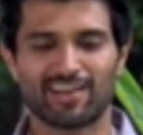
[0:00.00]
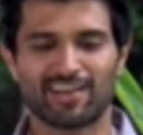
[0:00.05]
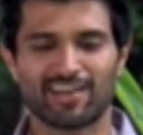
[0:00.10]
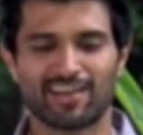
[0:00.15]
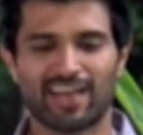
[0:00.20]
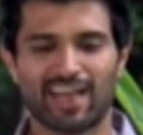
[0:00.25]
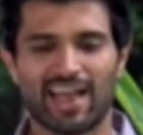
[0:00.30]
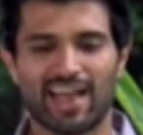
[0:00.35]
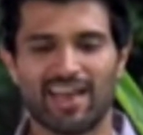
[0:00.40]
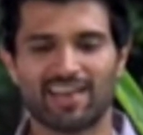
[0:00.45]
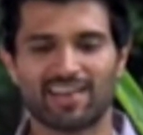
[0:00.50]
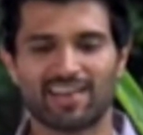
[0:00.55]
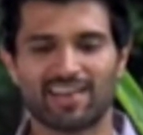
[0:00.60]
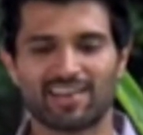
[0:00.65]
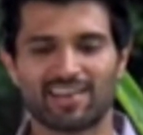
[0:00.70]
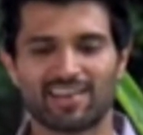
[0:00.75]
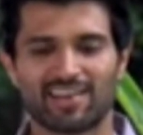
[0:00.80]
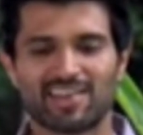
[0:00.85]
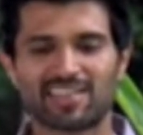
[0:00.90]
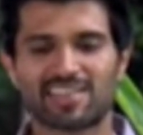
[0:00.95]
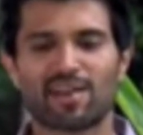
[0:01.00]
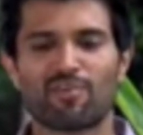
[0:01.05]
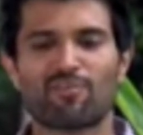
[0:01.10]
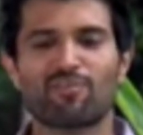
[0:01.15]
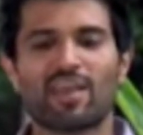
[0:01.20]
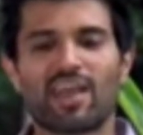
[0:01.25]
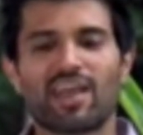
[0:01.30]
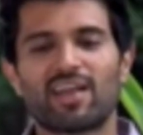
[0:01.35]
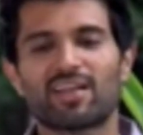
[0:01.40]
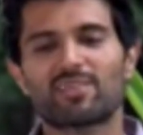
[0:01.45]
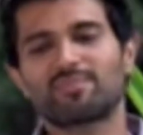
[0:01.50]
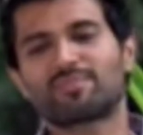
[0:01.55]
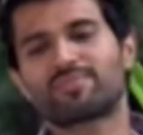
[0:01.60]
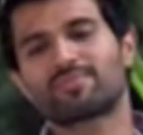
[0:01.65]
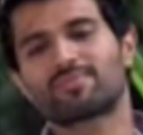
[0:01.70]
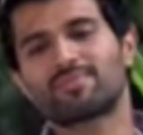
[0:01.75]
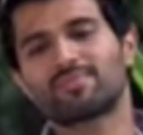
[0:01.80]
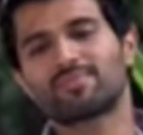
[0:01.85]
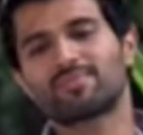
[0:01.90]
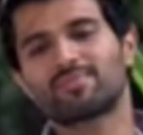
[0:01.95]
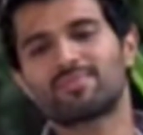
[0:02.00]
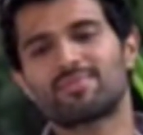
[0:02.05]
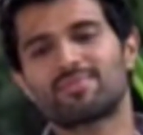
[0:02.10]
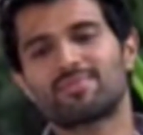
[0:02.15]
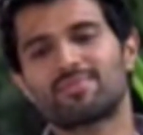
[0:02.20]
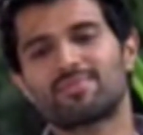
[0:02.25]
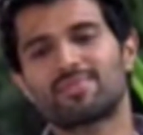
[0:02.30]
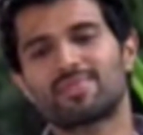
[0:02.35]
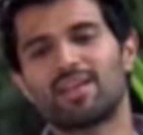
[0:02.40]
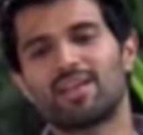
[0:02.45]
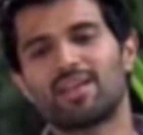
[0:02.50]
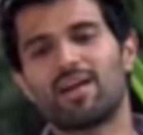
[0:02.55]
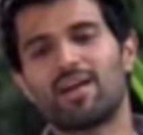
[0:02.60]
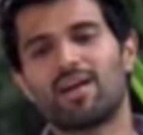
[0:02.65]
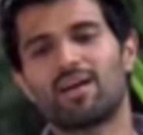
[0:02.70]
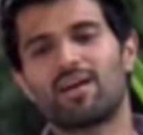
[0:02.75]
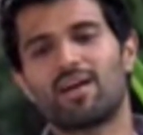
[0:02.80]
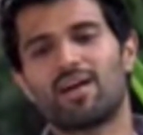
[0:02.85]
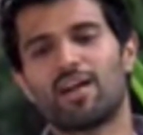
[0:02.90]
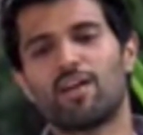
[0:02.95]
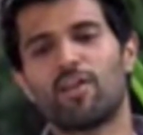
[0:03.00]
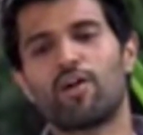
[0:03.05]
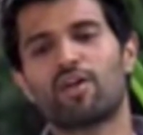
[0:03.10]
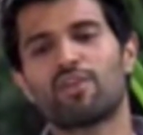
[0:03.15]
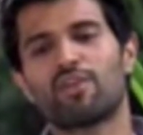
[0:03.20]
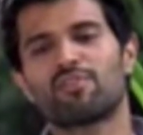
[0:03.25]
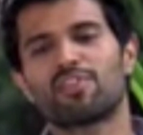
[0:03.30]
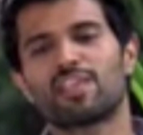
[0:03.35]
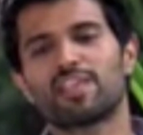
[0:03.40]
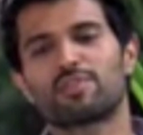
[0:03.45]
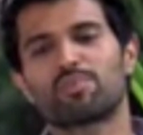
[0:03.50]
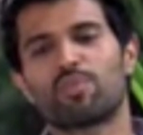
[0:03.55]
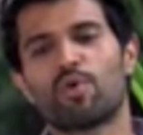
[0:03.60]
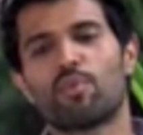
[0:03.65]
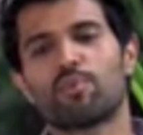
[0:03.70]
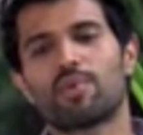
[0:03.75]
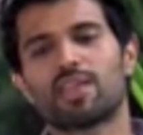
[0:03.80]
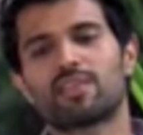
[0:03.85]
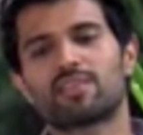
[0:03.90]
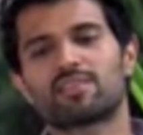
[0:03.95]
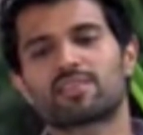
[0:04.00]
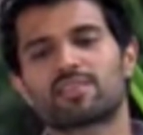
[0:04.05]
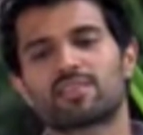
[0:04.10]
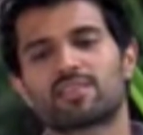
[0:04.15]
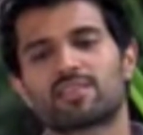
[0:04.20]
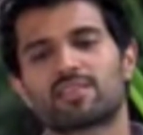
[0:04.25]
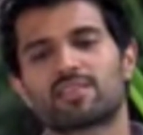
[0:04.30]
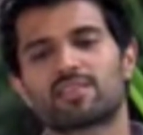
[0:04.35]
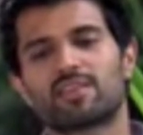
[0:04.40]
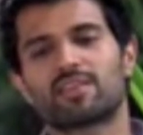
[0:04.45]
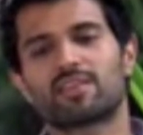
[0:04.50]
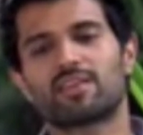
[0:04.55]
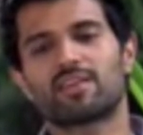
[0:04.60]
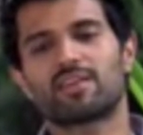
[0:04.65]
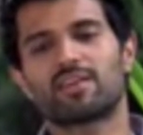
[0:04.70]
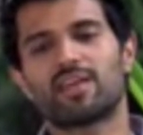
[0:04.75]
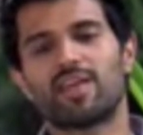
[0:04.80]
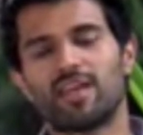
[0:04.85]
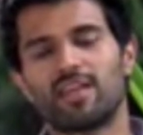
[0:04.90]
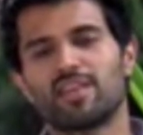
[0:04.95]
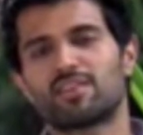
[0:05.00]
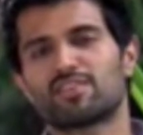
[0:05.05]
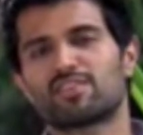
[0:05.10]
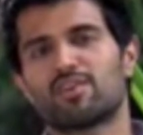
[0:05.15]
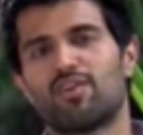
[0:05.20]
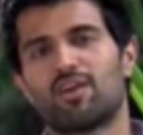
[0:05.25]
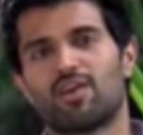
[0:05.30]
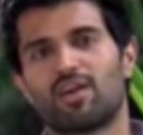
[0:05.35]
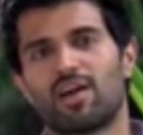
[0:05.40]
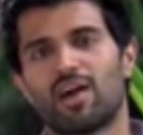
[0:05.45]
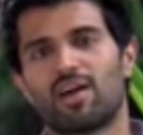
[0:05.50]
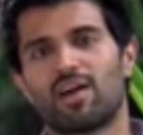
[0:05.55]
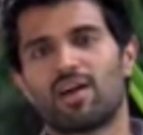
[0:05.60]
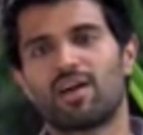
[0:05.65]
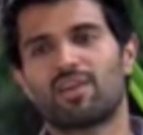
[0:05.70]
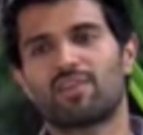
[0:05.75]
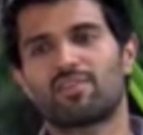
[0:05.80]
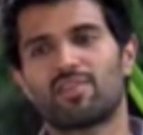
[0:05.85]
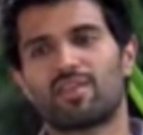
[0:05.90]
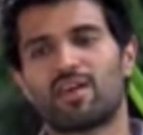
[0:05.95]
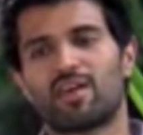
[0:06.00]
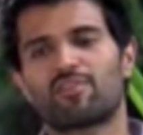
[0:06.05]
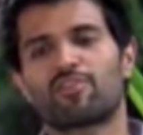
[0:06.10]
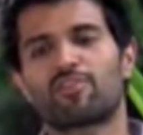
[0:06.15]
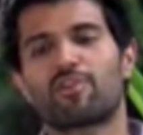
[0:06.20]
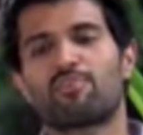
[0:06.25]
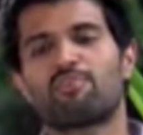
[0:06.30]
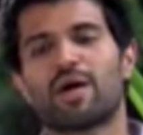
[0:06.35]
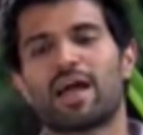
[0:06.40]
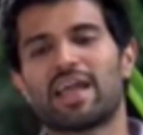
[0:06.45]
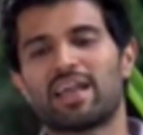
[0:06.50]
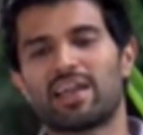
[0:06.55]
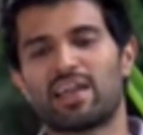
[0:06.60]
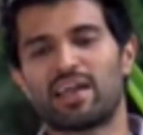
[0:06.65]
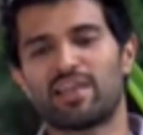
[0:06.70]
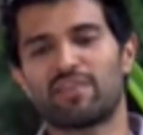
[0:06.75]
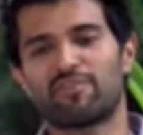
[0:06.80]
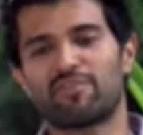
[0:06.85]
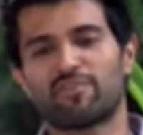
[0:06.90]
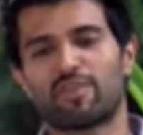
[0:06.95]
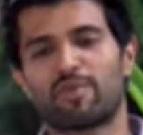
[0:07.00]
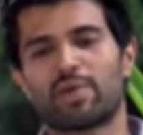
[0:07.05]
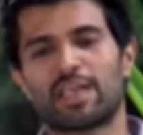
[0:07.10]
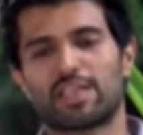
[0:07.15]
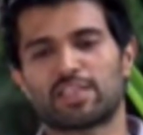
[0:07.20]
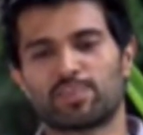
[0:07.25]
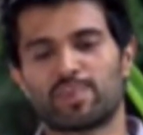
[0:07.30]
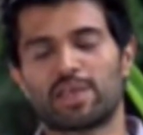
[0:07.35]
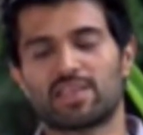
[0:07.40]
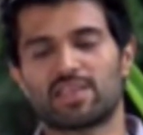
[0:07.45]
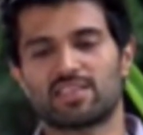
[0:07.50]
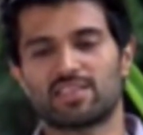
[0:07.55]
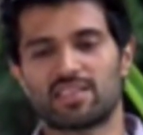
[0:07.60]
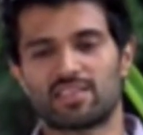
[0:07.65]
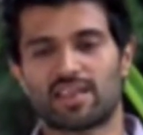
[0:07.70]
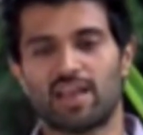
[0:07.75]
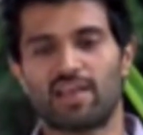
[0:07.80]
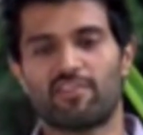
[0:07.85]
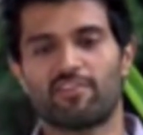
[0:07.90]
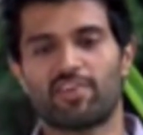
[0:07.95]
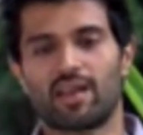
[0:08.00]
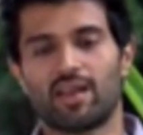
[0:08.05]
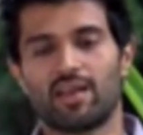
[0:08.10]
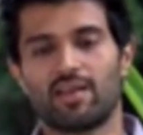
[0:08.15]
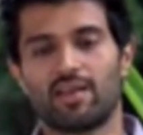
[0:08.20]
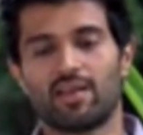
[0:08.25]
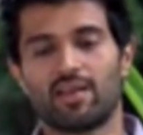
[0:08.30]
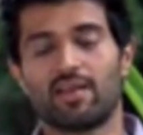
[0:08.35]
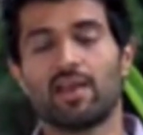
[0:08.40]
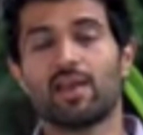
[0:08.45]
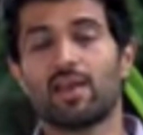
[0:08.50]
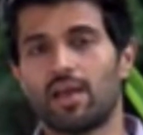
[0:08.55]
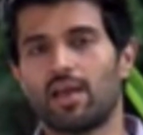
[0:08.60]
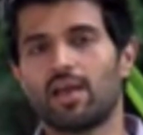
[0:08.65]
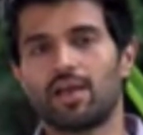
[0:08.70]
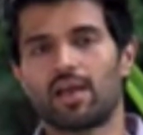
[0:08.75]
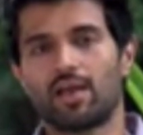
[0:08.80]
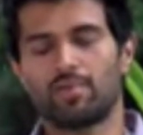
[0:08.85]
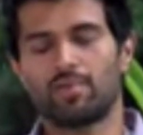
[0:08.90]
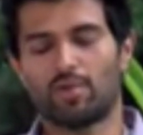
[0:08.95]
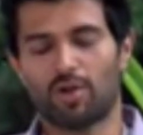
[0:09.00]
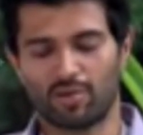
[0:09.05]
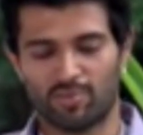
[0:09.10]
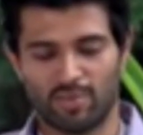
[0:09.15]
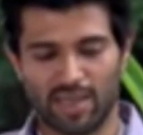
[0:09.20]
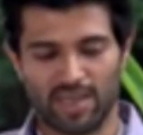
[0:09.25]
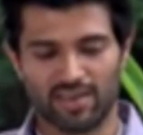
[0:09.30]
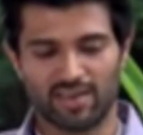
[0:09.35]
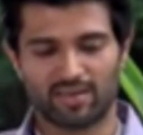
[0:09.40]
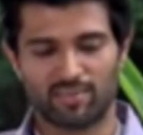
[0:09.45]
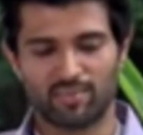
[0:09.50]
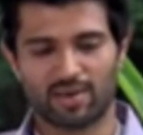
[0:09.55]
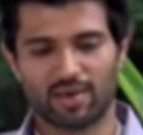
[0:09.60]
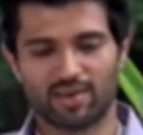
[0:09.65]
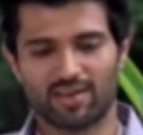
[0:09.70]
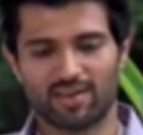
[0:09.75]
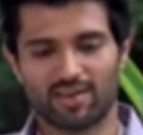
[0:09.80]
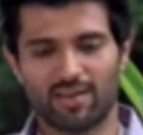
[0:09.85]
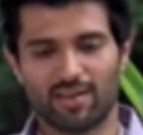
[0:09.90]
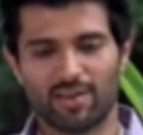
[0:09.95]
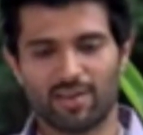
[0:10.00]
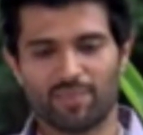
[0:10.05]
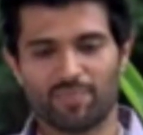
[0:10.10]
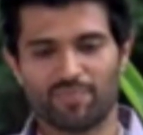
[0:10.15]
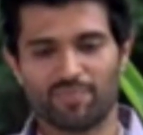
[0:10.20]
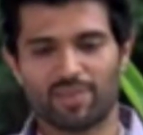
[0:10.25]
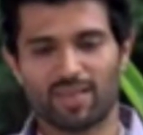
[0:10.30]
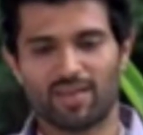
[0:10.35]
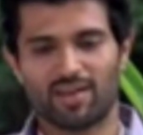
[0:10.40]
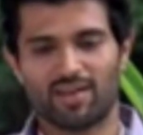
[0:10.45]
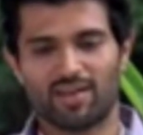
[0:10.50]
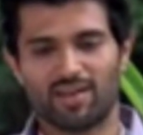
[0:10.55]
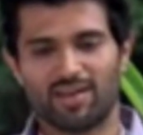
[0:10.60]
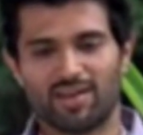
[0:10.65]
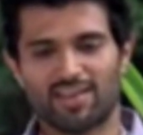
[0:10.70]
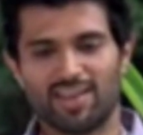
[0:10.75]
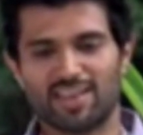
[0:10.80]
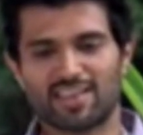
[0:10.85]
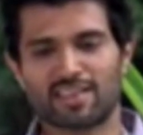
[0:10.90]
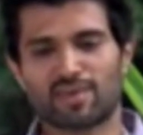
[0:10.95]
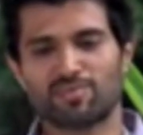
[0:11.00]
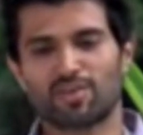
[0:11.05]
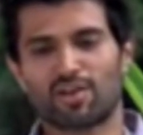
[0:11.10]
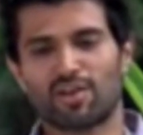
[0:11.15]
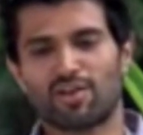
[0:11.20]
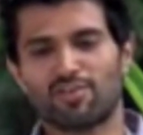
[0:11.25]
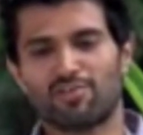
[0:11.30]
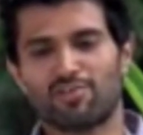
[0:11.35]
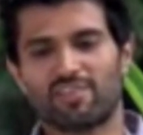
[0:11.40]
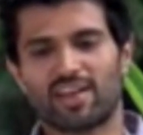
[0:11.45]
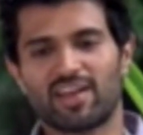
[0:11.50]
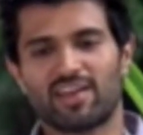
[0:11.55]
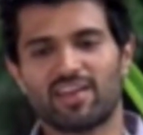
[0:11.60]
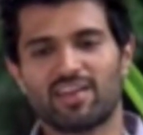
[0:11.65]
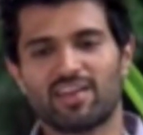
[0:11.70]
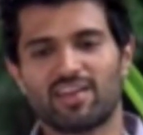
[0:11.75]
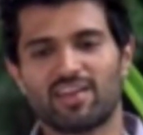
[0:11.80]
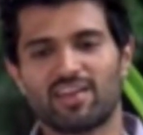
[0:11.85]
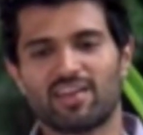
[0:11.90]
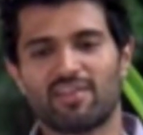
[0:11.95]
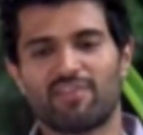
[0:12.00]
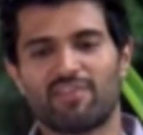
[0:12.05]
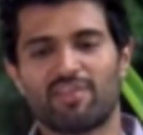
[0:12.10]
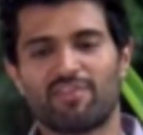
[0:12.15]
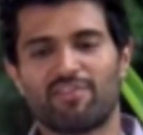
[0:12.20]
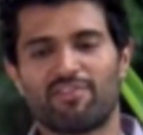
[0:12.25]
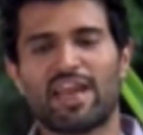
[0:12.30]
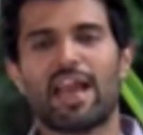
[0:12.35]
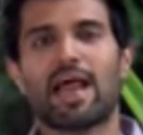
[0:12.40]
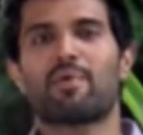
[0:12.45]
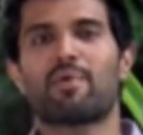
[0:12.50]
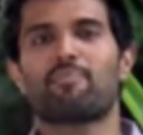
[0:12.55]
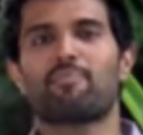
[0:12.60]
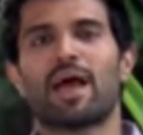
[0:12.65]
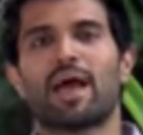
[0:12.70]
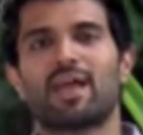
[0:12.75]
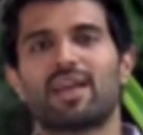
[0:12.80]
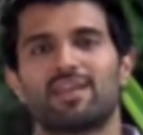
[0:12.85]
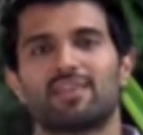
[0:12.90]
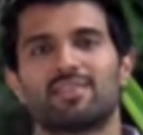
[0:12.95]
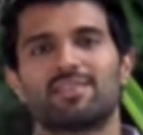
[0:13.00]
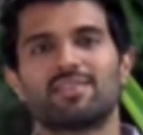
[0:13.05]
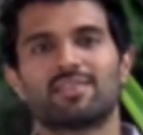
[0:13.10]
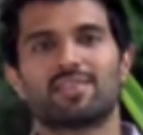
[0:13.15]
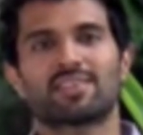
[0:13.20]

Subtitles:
And in some way, a lot of these moments in the song are from my life, from experiences I've had. I'm not married, but in some sort of way, when I'm married, this is